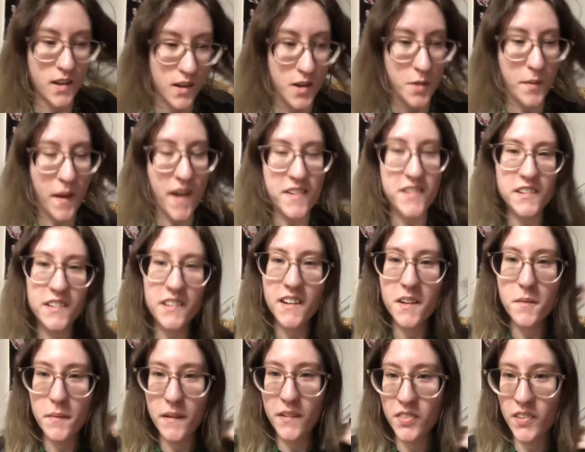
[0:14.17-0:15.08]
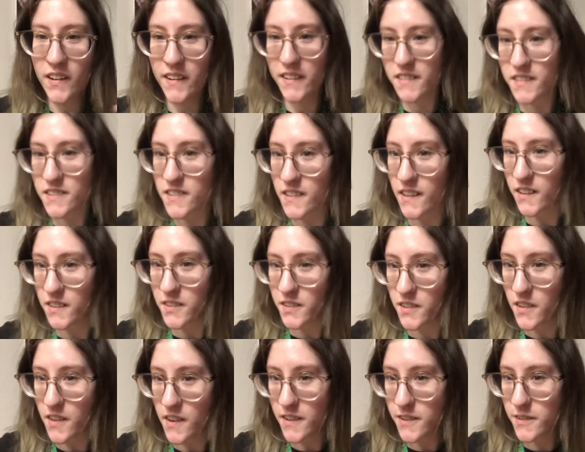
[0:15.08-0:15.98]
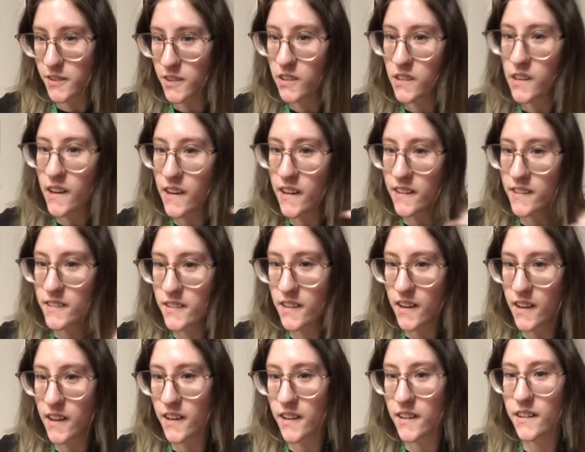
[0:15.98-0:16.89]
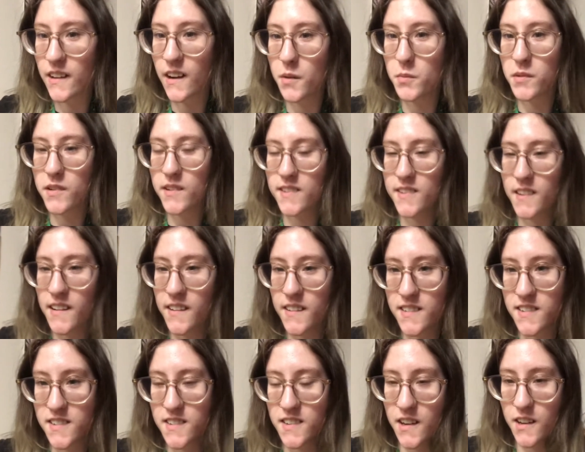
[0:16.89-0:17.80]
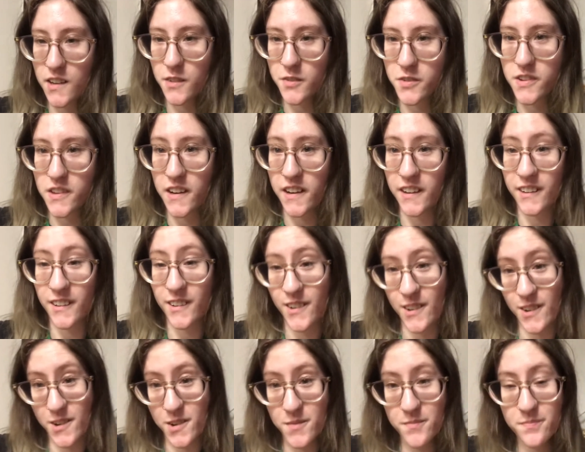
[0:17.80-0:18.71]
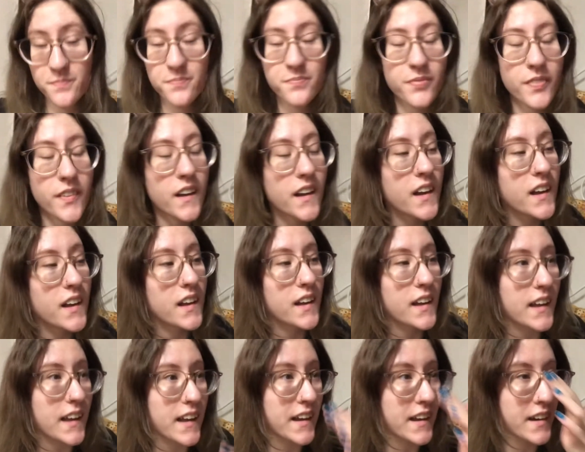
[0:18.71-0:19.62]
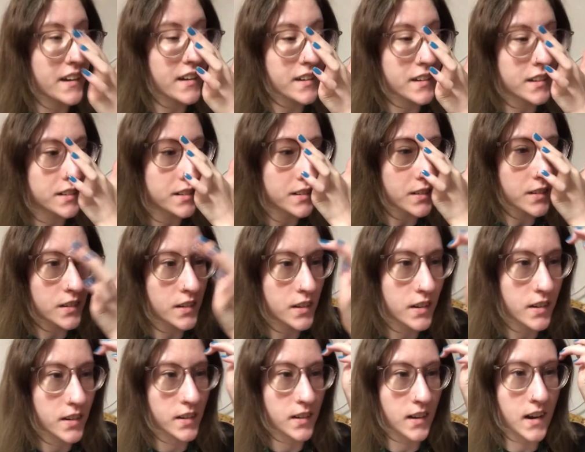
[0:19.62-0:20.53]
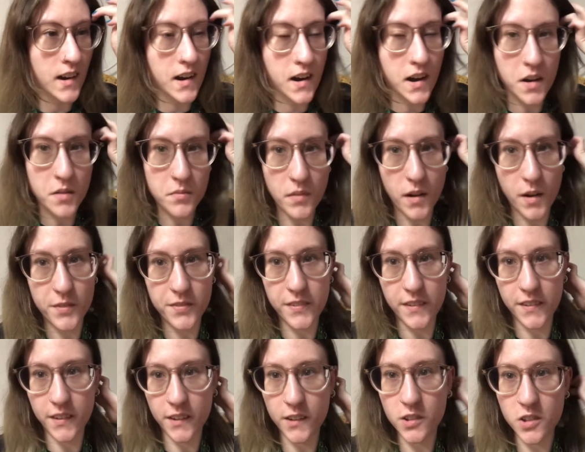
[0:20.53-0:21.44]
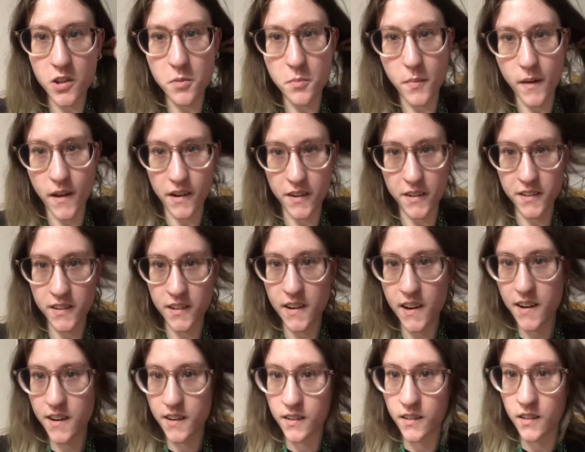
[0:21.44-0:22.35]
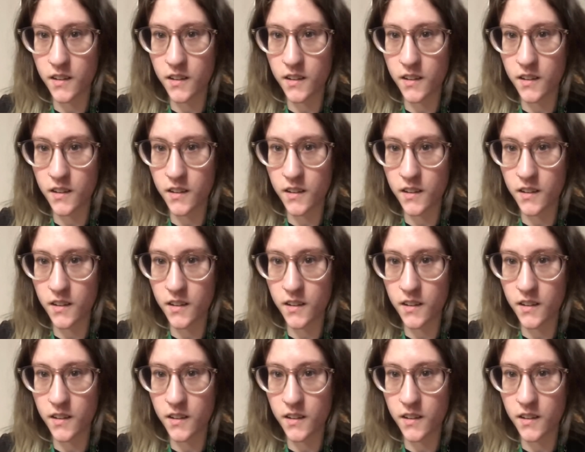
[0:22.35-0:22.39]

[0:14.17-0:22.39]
Basically, I've been like sick the last few days and I'm just like sick of sitting at home and um, I'm feeling a lot better today.